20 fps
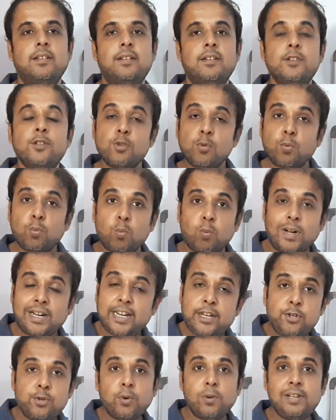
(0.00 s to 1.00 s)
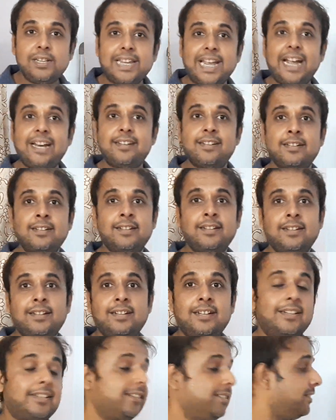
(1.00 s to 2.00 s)
So what I told that
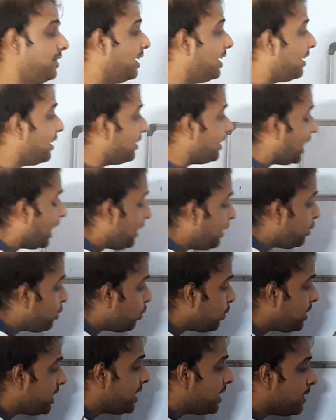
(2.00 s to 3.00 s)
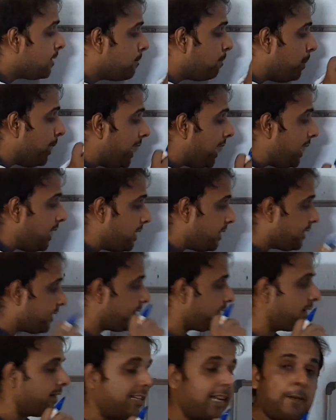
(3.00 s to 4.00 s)
the nitrogenous
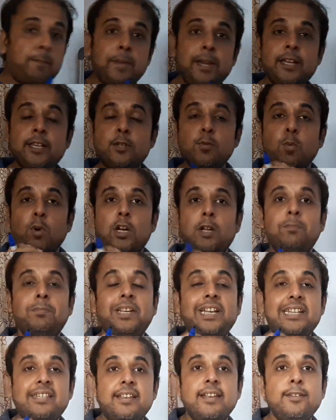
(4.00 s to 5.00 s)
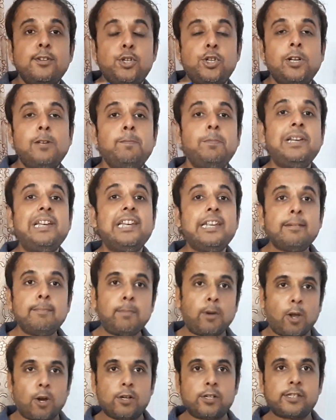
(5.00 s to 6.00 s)
base, that means one of the essential building
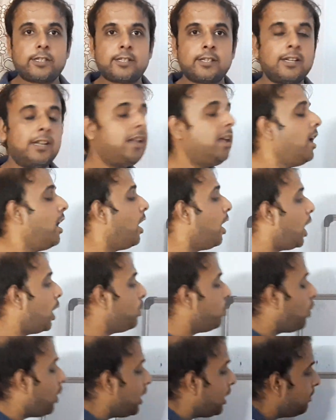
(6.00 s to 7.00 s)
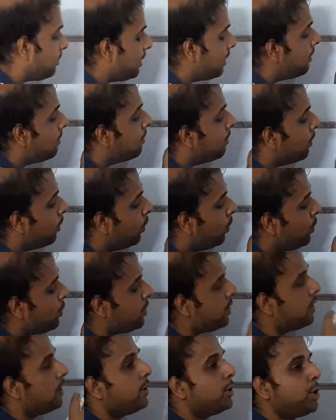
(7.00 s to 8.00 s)
blocks or one of the
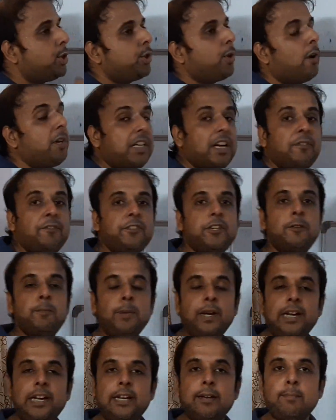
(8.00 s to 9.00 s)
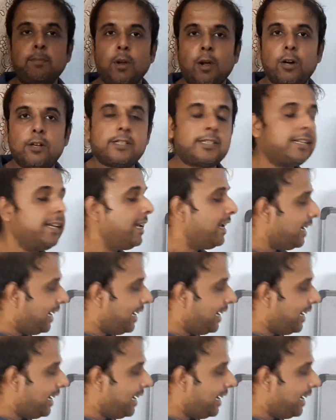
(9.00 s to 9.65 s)
most sought after building blocks